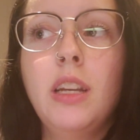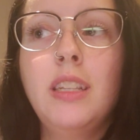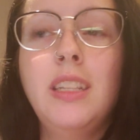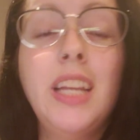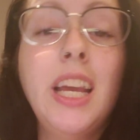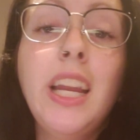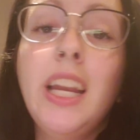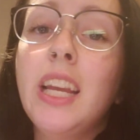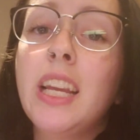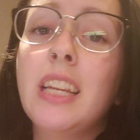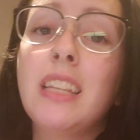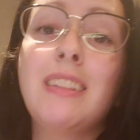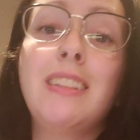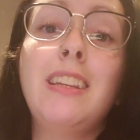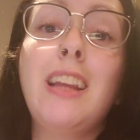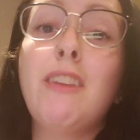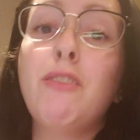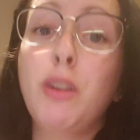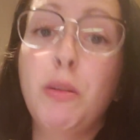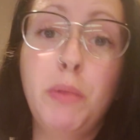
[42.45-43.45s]
Dating has
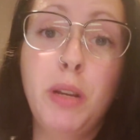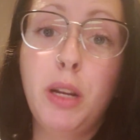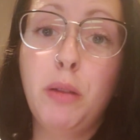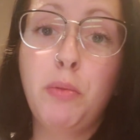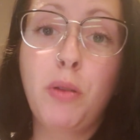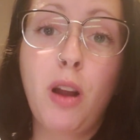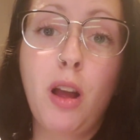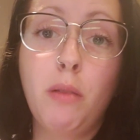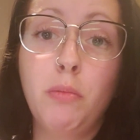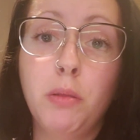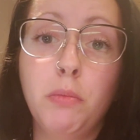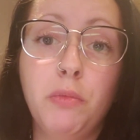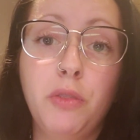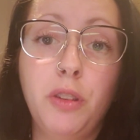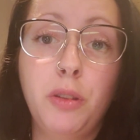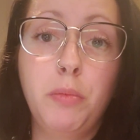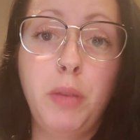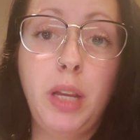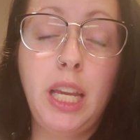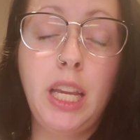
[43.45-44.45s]
never been a problem
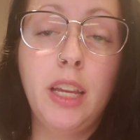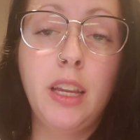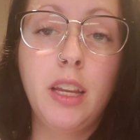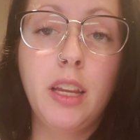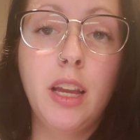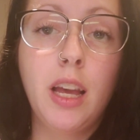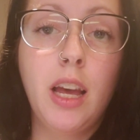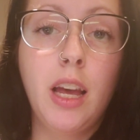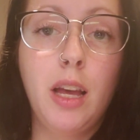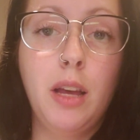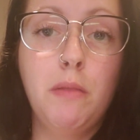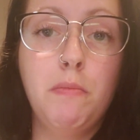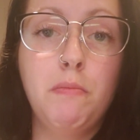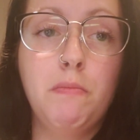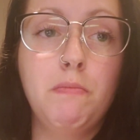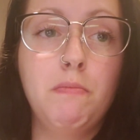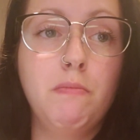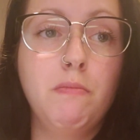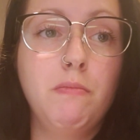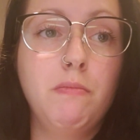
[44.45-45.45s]
for me
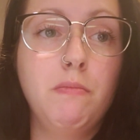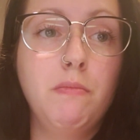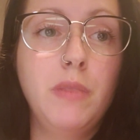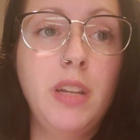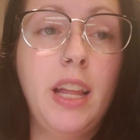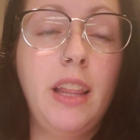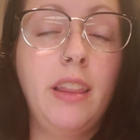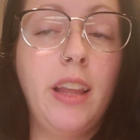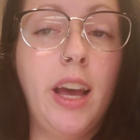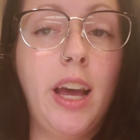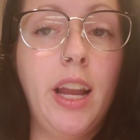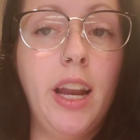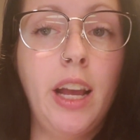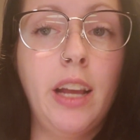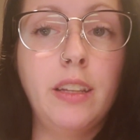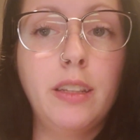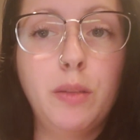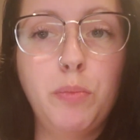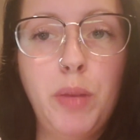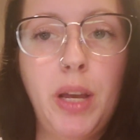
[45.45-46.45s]
in that
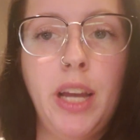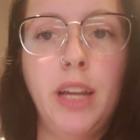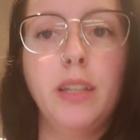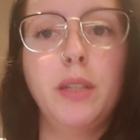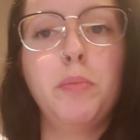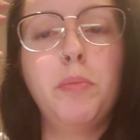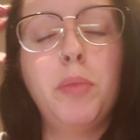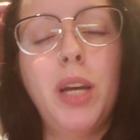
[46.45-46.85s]
aspect,